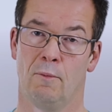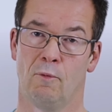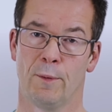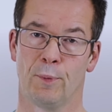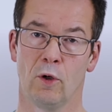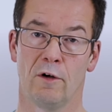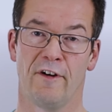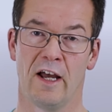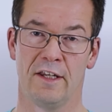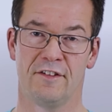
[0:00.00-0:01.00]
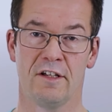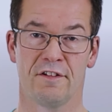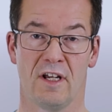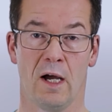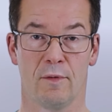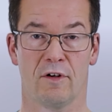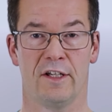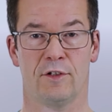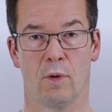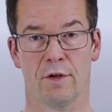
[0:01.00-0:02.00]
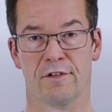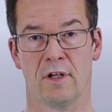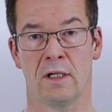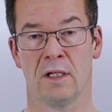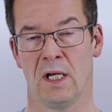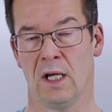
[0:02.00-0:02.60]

We brought a fairly decent upgrade to Austin,